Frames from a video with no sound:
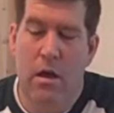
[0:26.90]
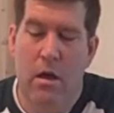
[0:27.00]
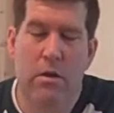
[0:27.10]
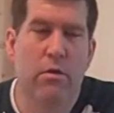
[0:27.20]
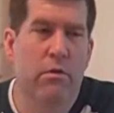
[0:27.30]

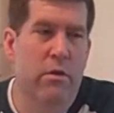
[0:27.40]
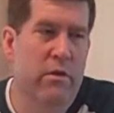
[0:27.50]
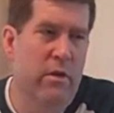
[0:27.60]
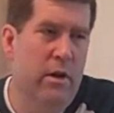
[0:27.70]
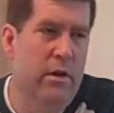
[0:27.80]
A new
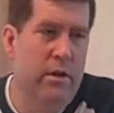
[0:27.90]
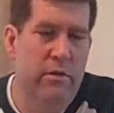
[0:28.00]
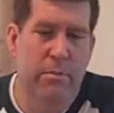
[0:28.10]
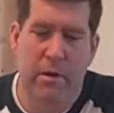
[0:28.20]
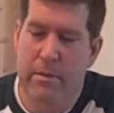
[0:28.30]

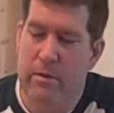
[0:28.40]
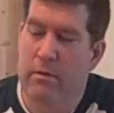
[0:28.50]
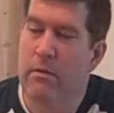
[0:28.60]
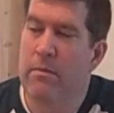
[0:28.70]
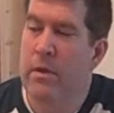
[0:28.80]
Gedankenexperiment.
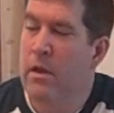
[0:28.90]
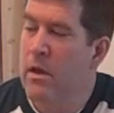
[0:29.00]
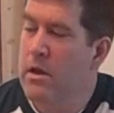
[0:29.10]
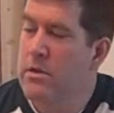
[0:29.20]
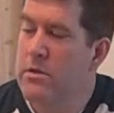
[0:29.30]

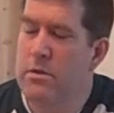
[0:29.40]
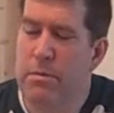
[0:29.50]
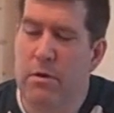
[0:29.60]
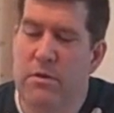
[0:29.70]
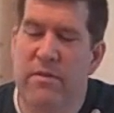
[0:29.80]

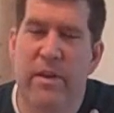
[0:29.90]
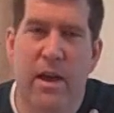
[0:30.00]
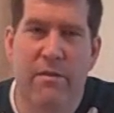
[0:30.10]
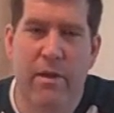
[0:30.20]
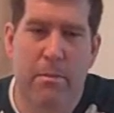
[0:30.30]
Suppose we
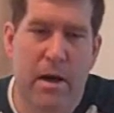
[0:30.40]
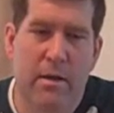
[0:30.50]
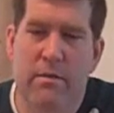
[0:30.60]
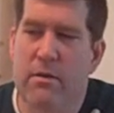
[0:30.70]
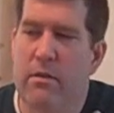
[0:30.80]
have a
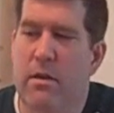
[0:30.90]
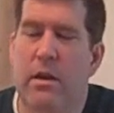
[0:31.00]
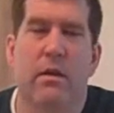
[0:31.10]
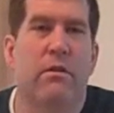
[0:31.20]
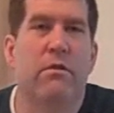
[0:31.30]
box
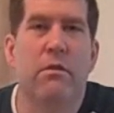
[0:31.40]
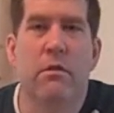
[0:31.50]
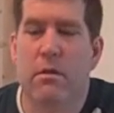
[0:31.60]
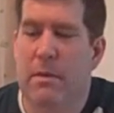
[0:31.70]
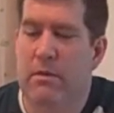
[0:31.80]
containing a
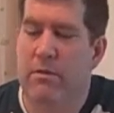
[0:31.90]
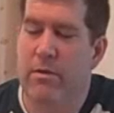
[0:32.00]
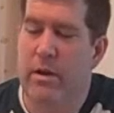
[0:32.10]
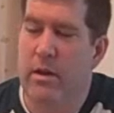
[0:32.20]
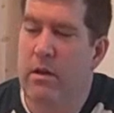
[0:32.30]
certain amount of
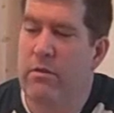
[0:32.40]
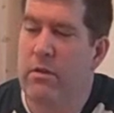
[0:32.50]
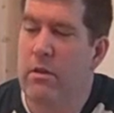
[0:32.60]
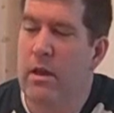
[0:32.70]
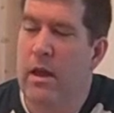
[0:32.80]

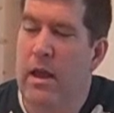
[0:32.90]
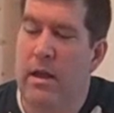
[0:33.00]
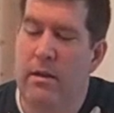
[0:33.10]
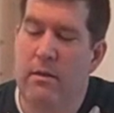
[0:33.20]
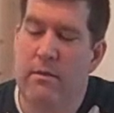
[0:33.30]
radiation,
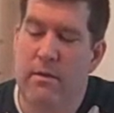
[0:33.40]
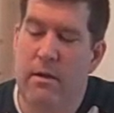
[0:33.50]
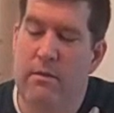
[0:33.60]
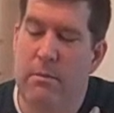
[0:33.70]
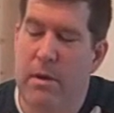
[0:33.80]
and
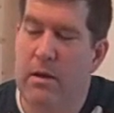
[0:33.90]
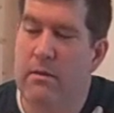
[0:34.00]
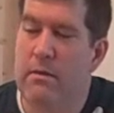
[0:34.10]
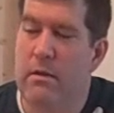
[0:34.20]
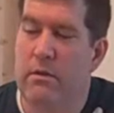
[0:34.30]
inside the
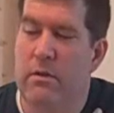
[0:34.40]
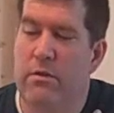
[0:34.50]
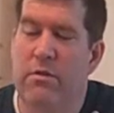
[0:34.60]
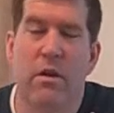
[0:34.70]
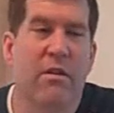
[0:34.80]
box is a
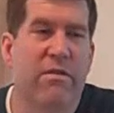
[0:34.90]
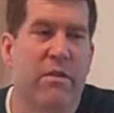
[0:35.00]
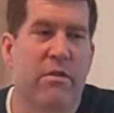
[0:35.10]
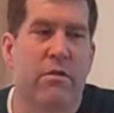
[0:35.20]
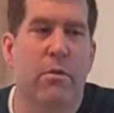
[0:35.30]
shutter
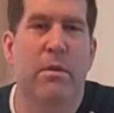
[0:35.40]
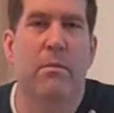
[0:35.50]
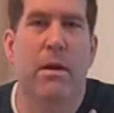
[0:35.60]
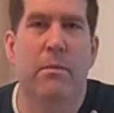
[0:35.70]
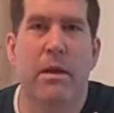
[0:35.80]
which is
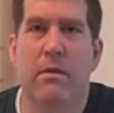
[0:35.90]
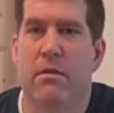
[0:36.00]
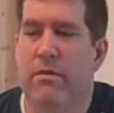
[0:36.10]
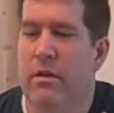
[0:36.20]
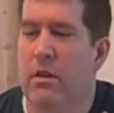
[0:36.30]
opened by means
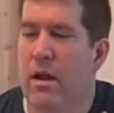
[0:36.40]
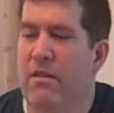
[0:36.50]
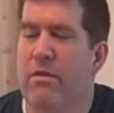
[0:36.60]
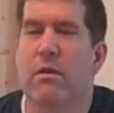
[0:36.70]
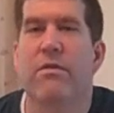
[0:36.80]
of a
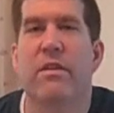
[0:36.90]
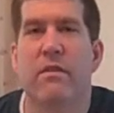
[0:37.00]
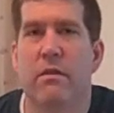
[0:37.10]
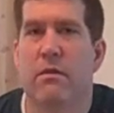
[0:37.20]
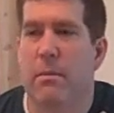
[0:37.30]
clockwork
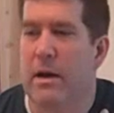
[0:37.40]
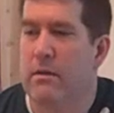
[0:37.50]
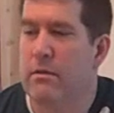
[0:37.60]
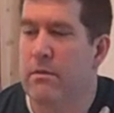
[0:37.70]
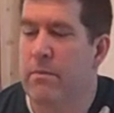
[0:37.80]
within the
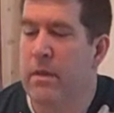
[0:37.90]
box.